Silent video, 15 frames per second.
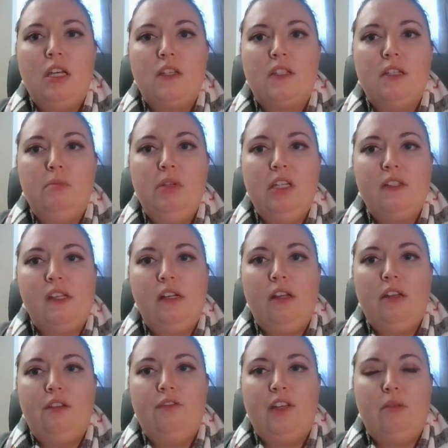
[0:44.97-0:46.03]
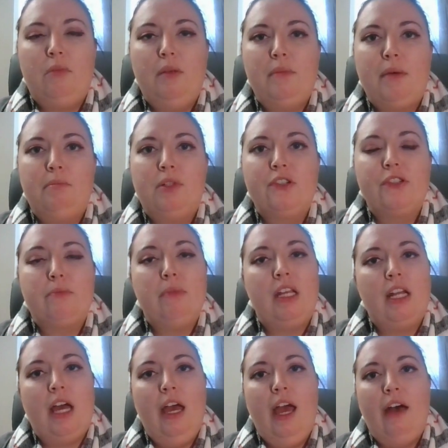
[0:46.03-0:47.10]
Siblings and other family members may
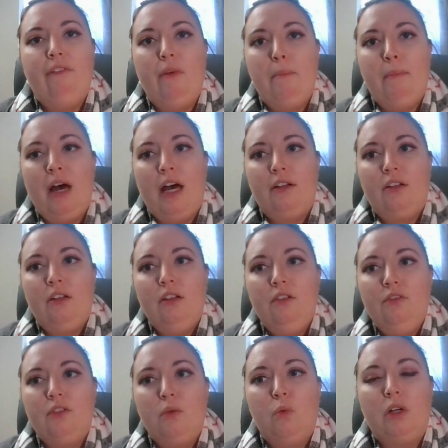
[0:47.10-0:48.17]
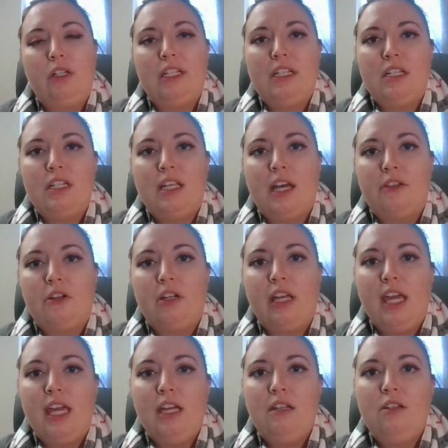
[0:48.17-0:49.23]
not have a model for working together to
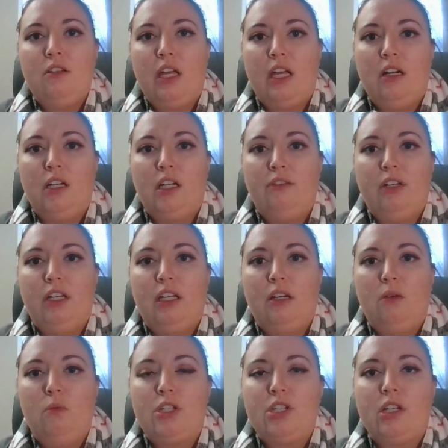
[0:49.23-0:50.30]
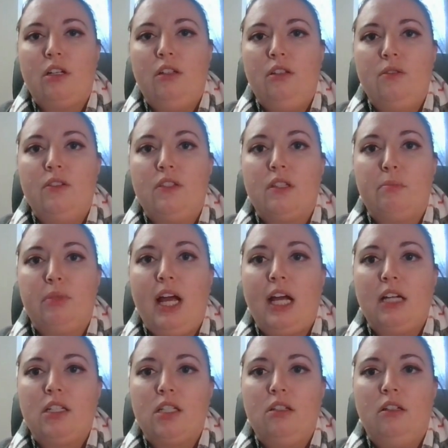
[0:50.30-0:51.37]
handle caregiving, which includes the
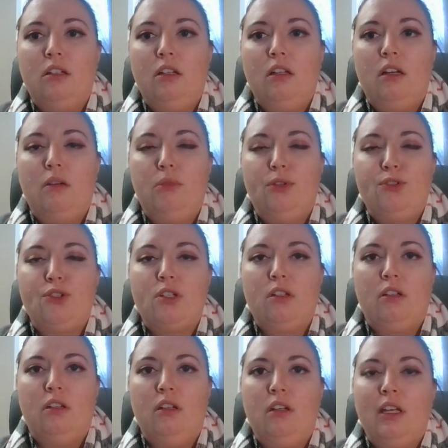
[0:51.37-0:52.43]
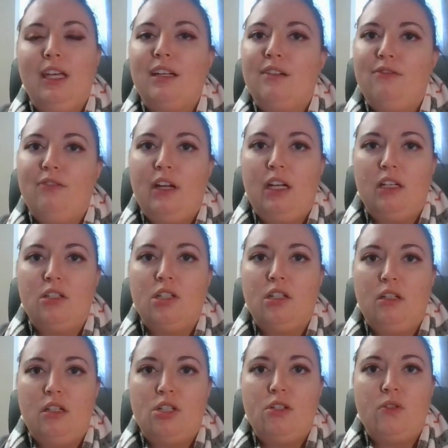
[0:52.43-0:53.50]
practical, emotional, and financial
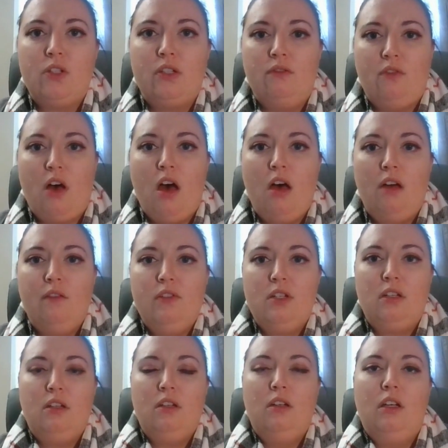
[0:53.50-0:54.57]
issues involved.